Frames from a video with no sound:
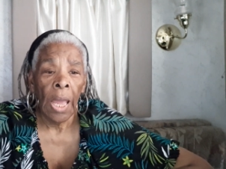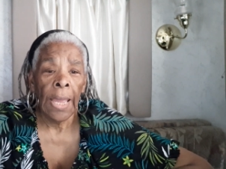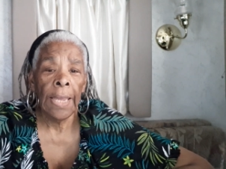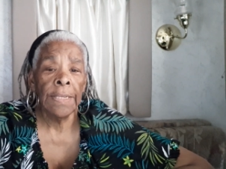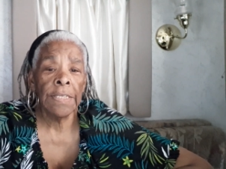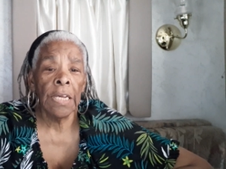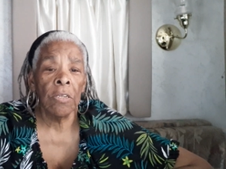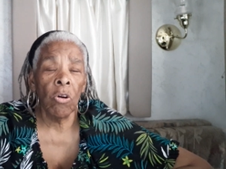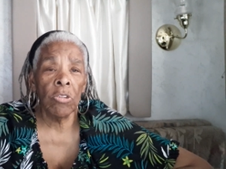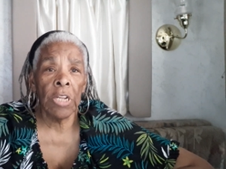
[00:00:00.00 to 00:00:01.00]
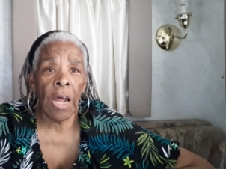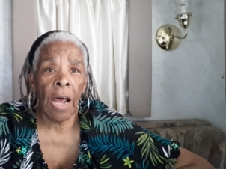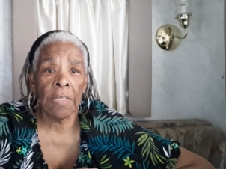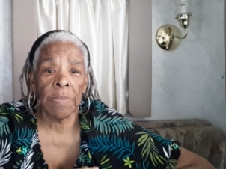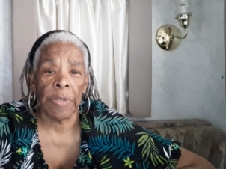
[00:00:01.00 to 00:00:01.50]
He said, go to the
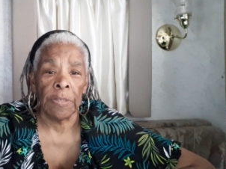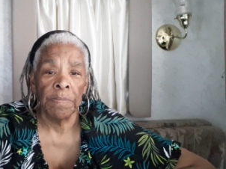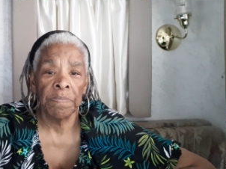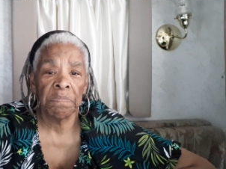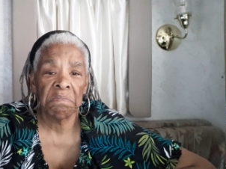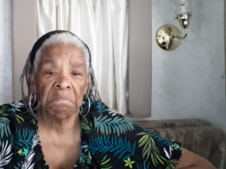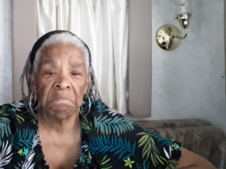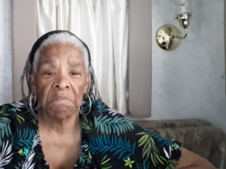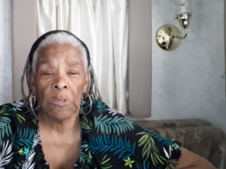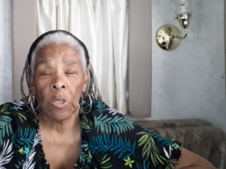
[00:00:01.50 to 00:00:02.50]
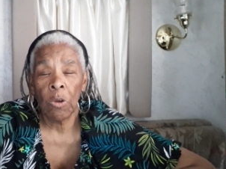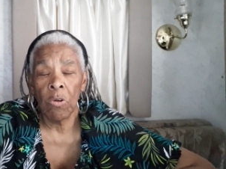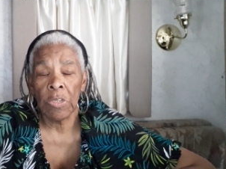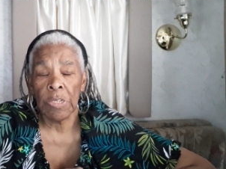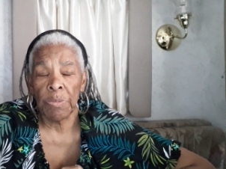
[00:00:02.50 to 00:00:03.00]
hospital. Of
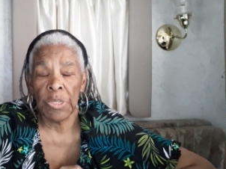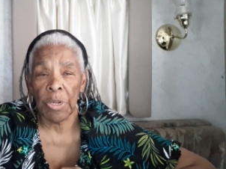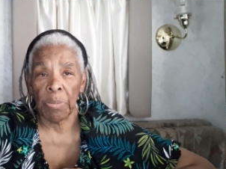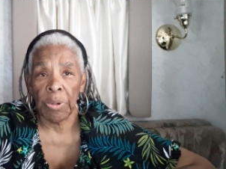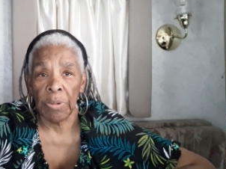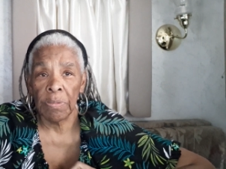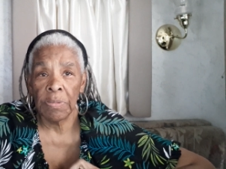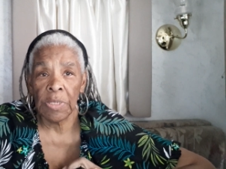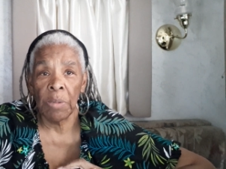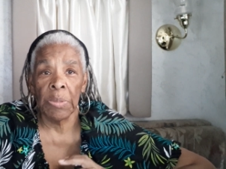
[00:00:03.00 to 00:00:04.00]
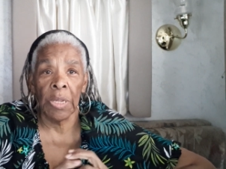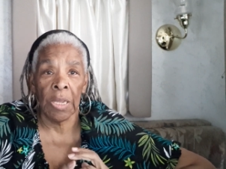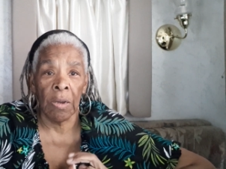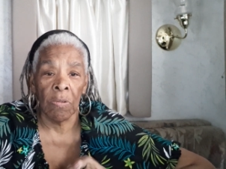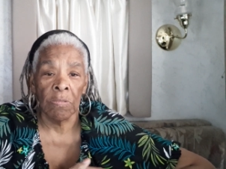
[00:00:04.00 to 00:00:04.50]
course, I'm stubborn. I'm a
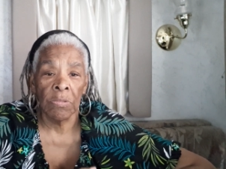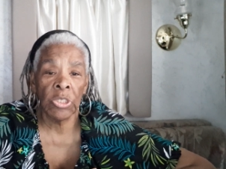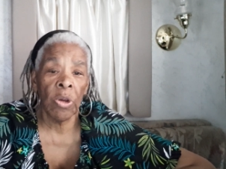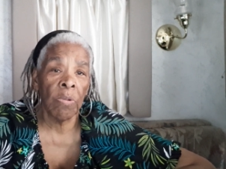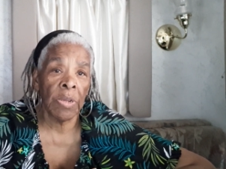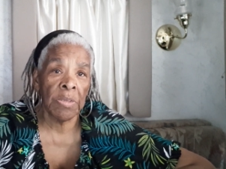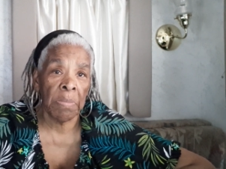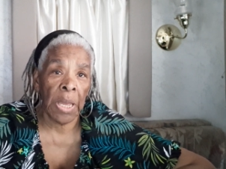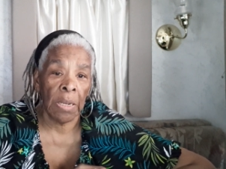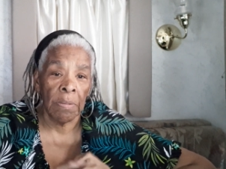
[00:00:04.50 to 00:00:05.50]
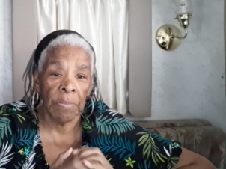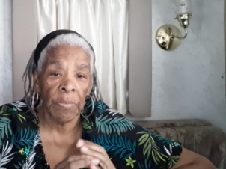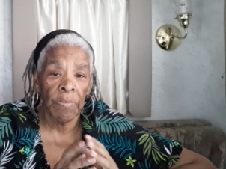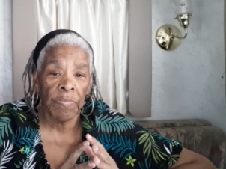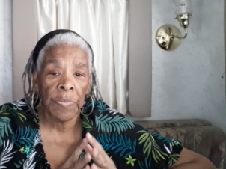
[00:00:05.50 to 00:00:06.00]
Leo, so I went to bed.
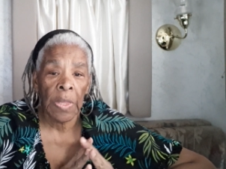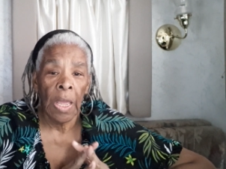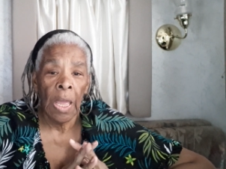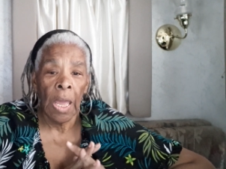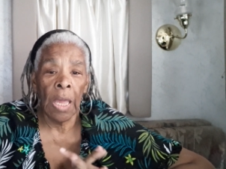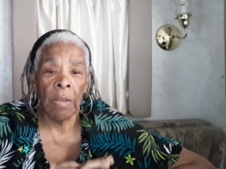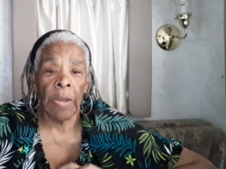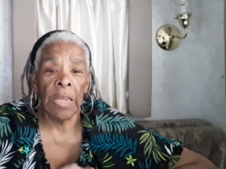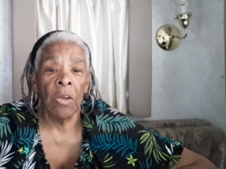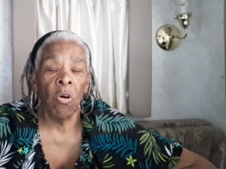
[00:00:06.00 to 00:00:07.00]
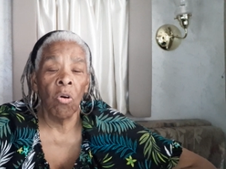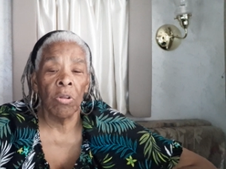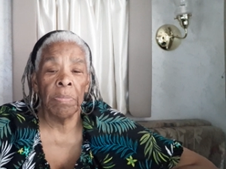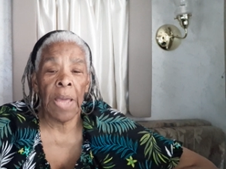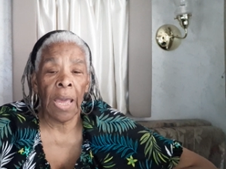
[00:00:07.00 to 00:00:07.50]
Anyway, he
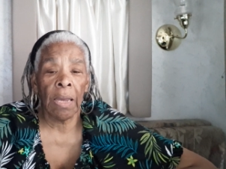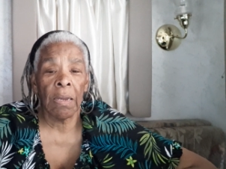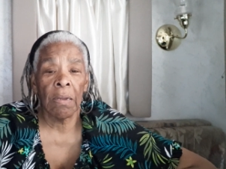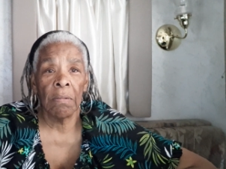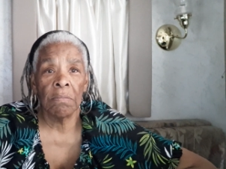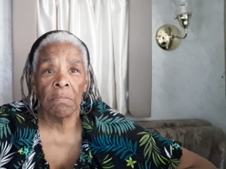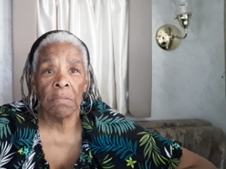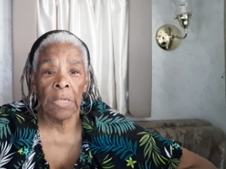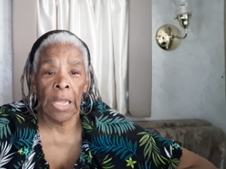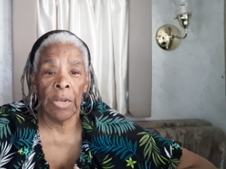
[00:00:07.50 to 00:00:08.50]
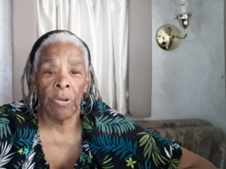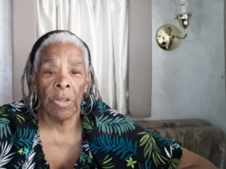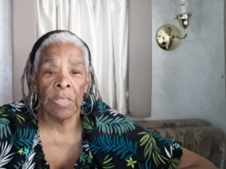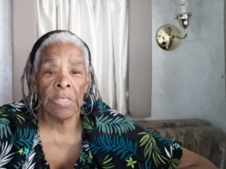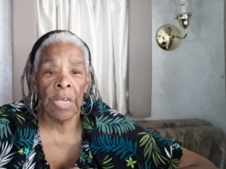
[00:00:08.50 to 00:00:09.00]
called back later
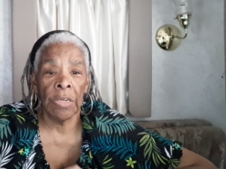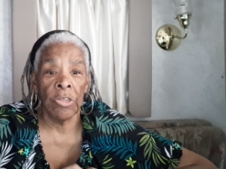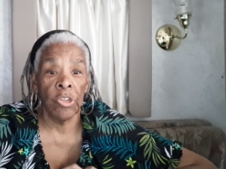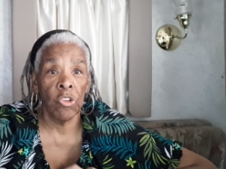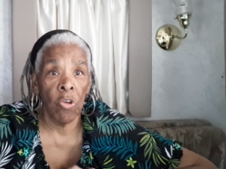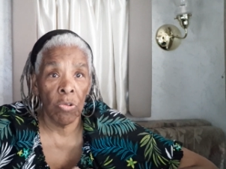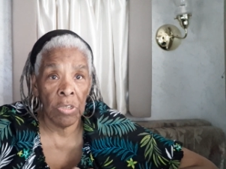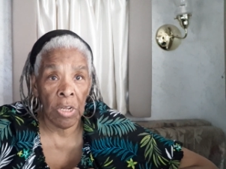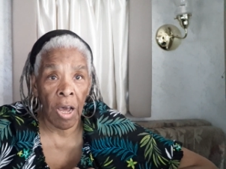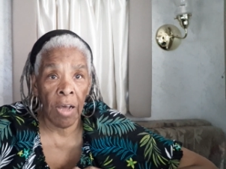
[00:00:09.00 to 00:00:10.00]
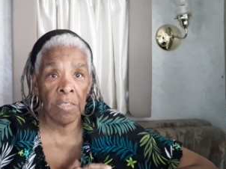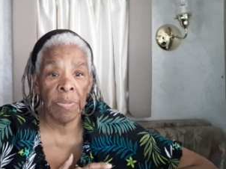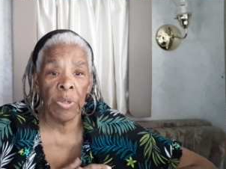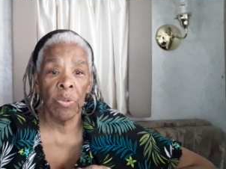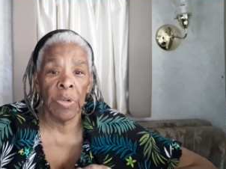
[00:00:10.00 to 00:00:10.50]
and said, did you go to the
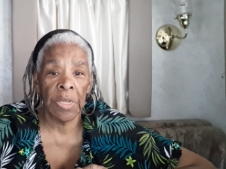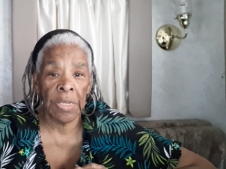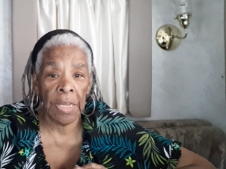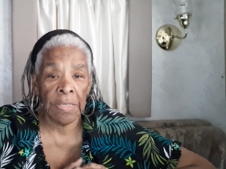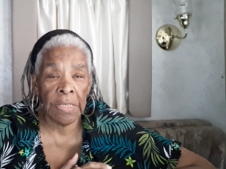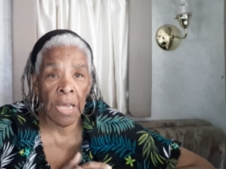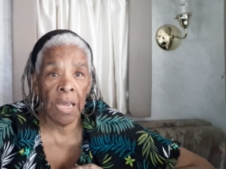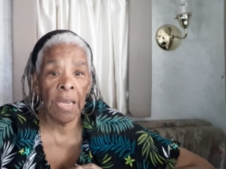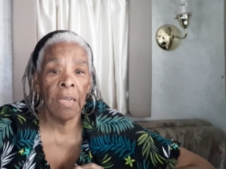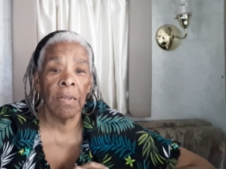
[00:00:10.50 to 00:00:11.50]
hospital? What did they say?